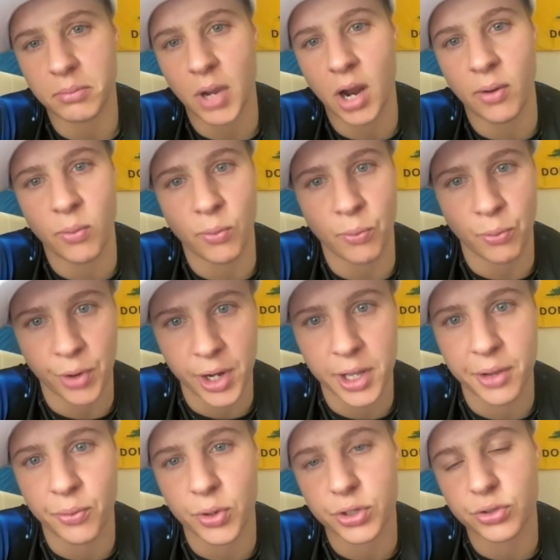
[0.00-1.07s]
I
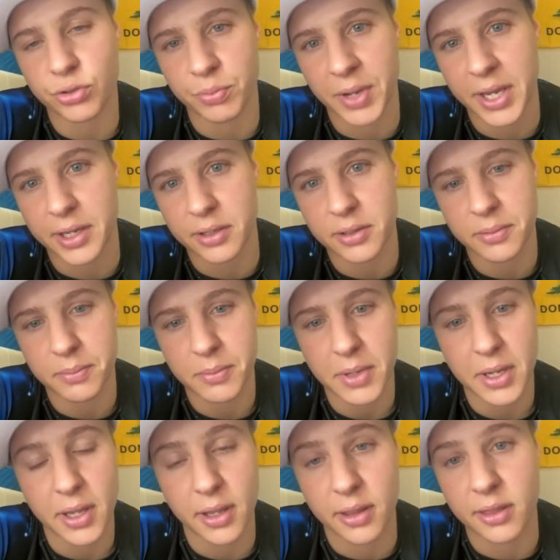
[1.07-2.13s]
really want to make it
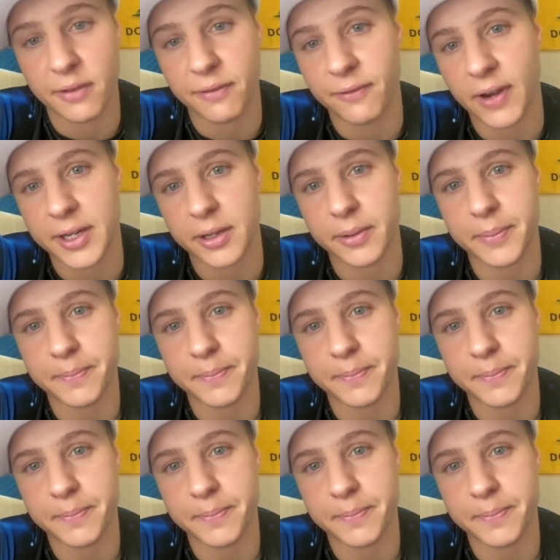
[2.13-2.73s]
in the final.